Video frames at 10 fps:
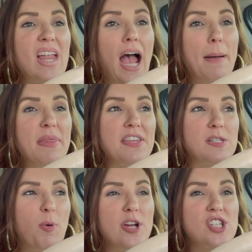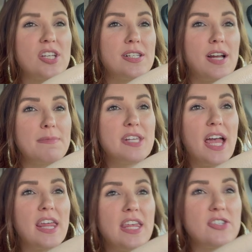I'm at this point just gonna stop
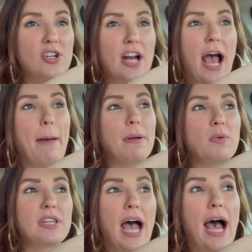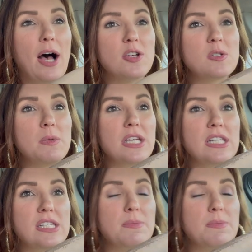saying things are gonna happen with the house because